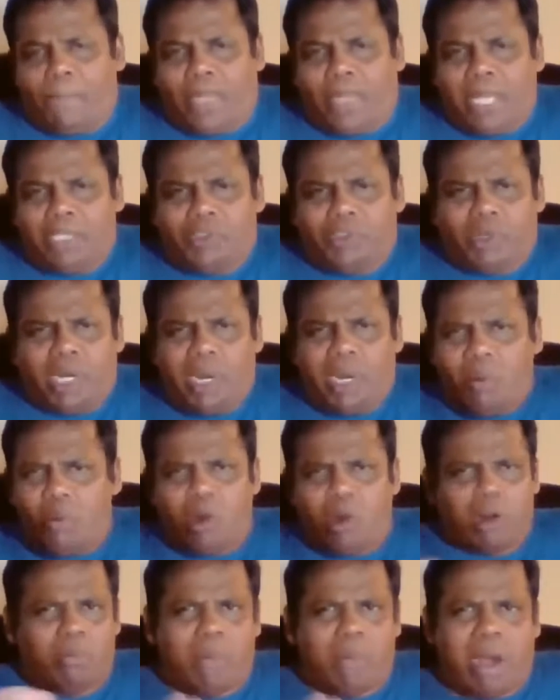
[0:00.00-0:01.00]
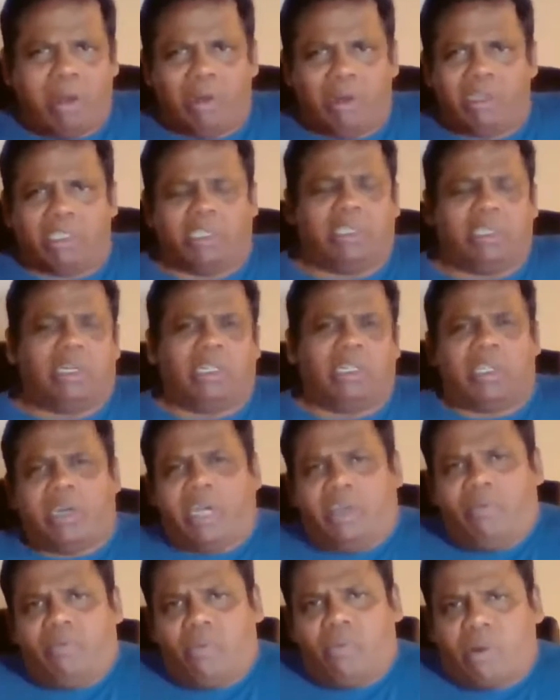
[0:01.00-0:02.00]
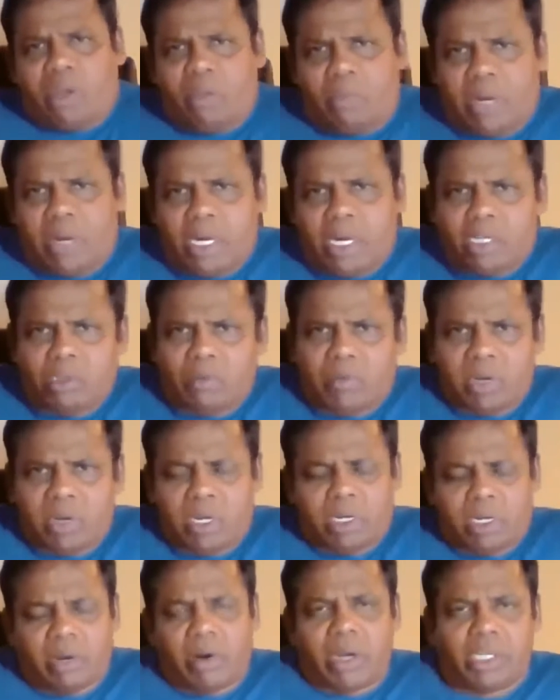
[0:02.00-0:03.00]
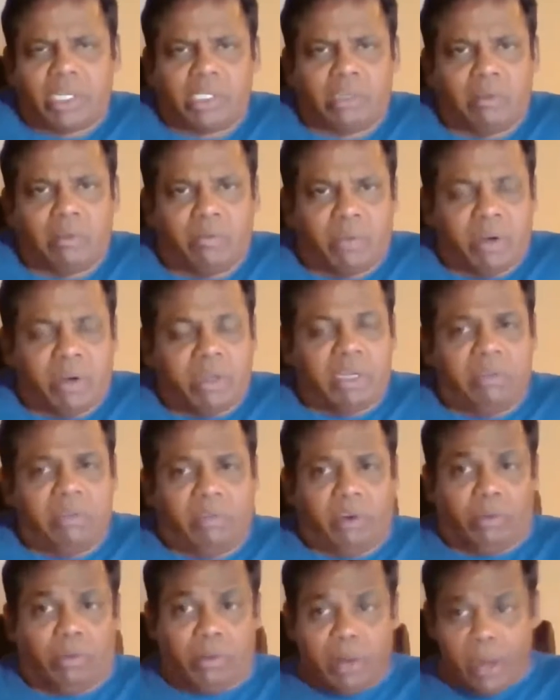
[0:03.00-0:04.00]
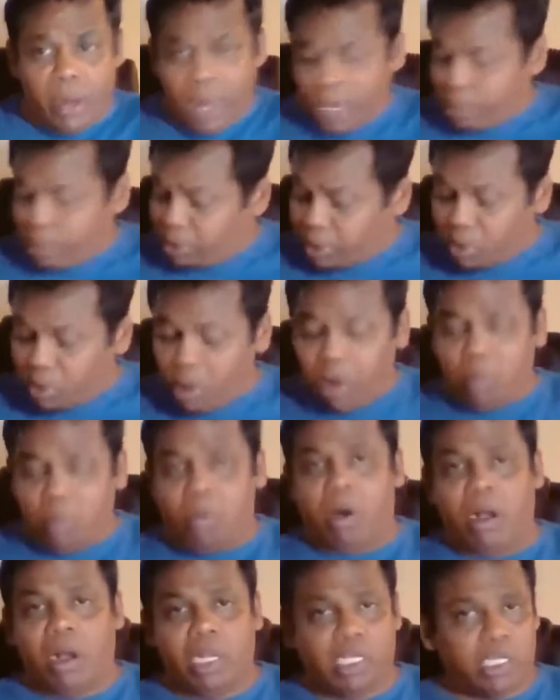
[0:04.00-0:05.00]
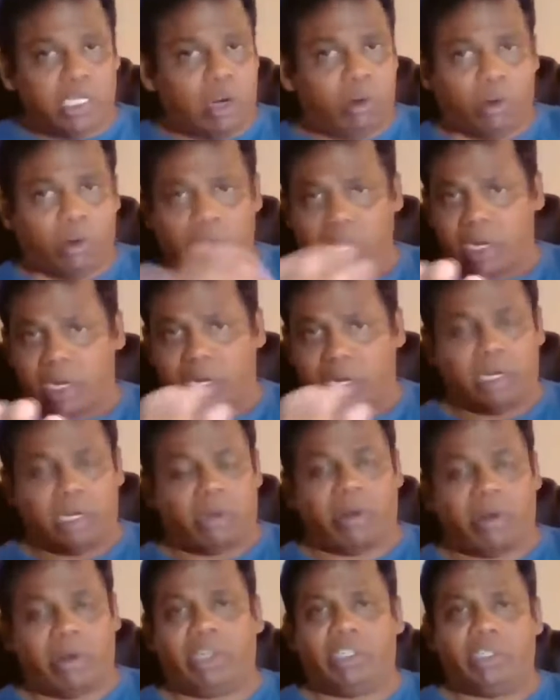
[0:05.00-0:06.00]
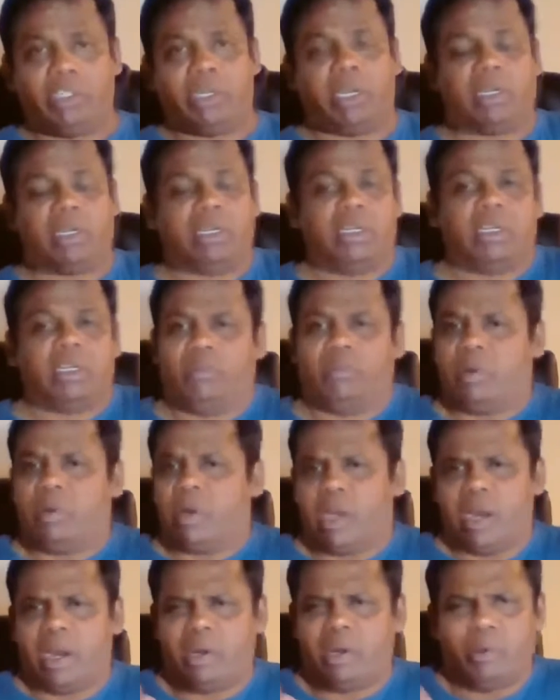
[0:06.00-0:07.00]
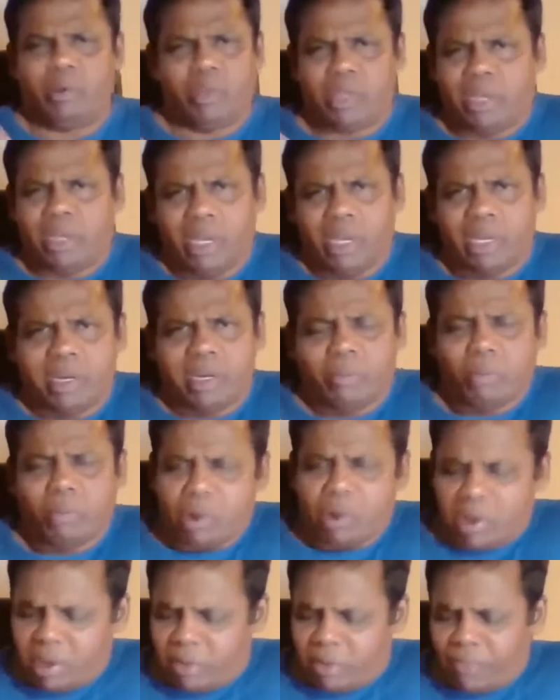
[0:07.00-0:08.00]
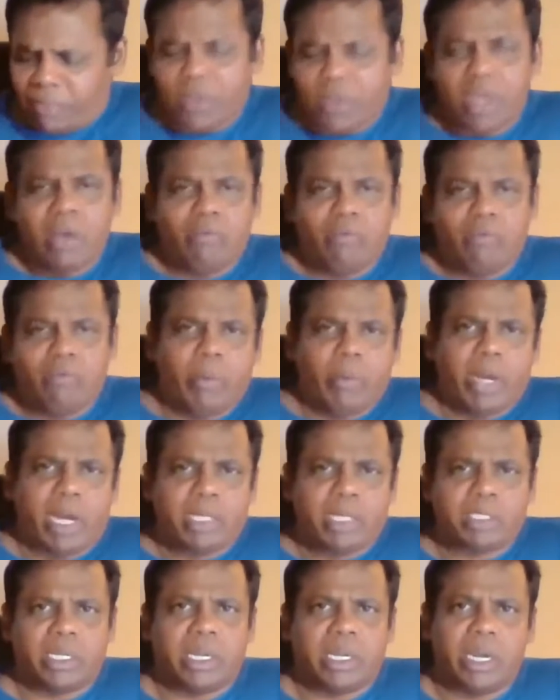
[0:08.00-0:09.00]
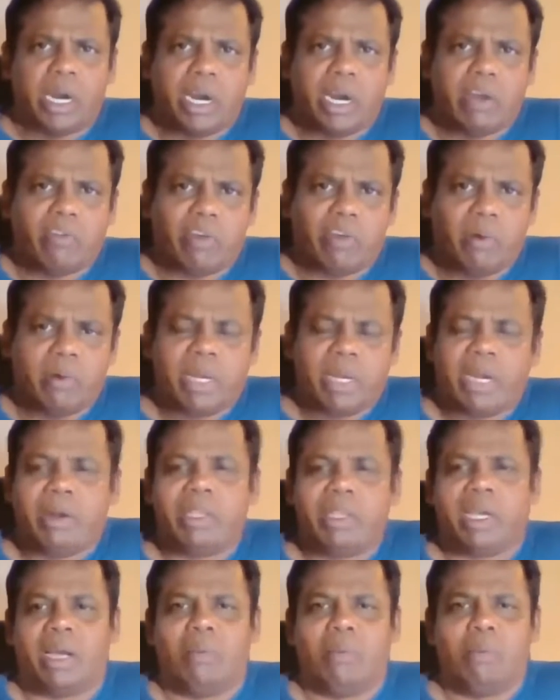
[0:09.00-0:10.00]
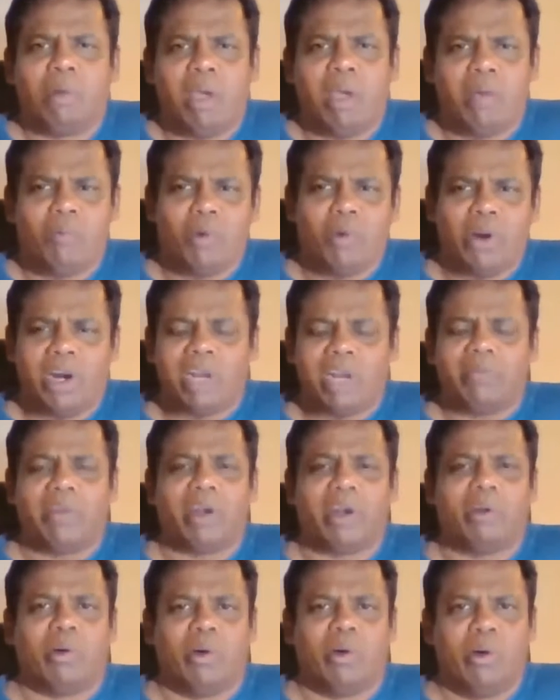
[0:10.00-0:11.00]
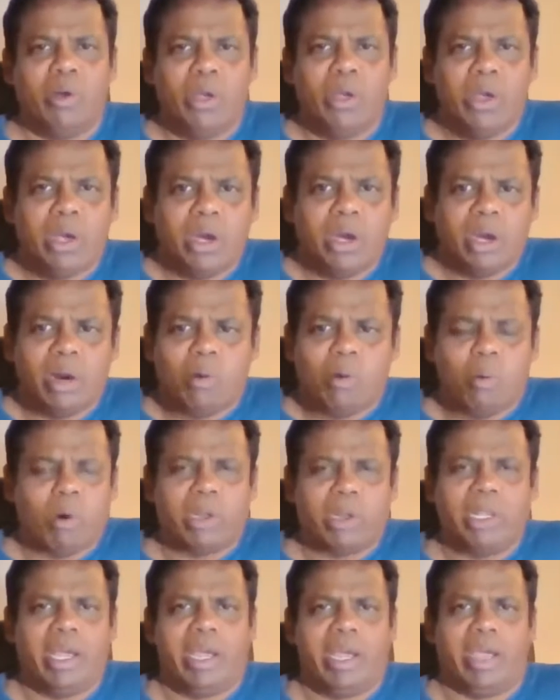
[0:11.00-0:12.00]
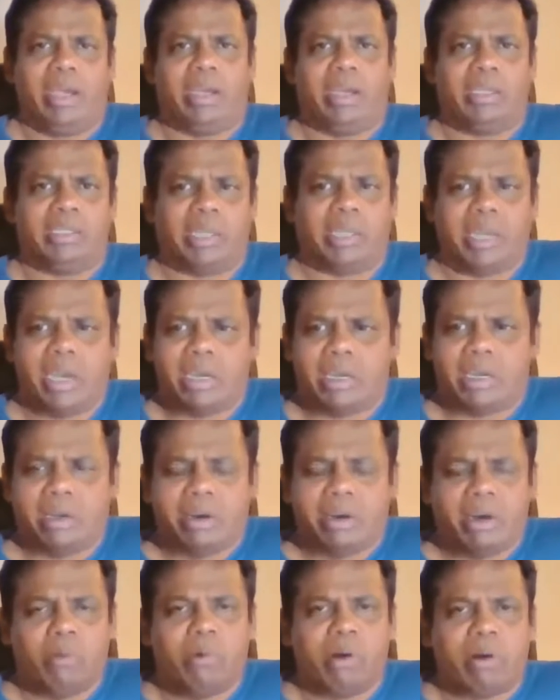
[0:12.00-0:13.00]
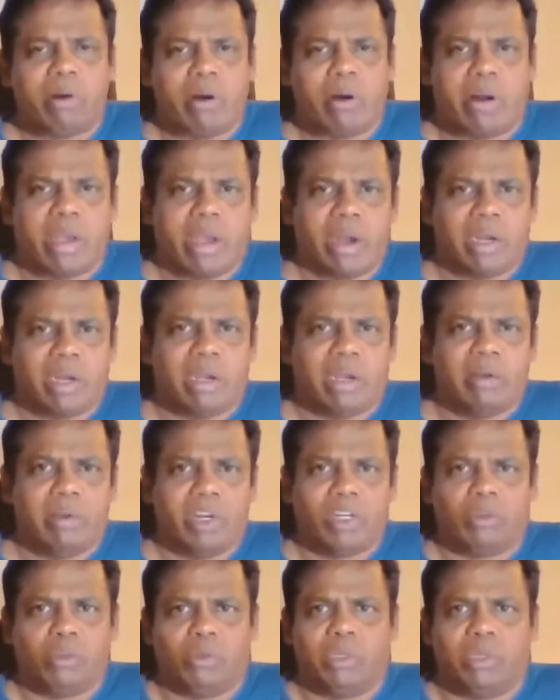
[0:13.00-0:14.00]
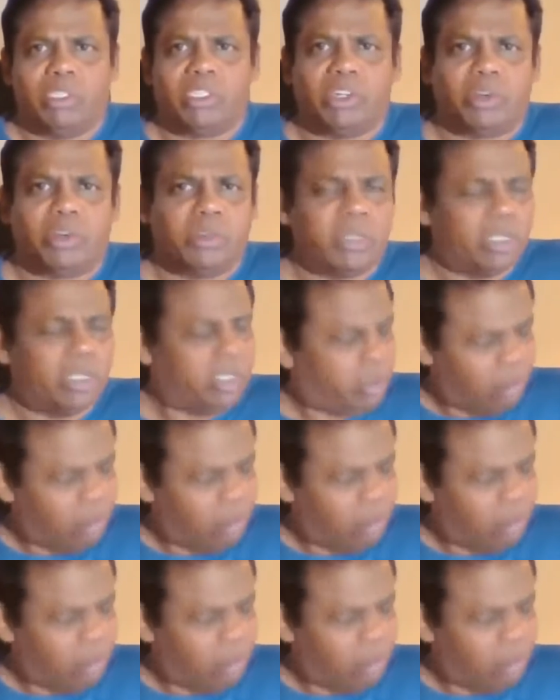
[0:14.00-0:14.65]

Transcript: That's really what matters in the 30, 40 minutes of an interaction of an interview. So it all boils down to that interaction at interview. And you think an employer would be asking, are you from here? The employer wouldn't even know what the heck is a category one or a category two institution.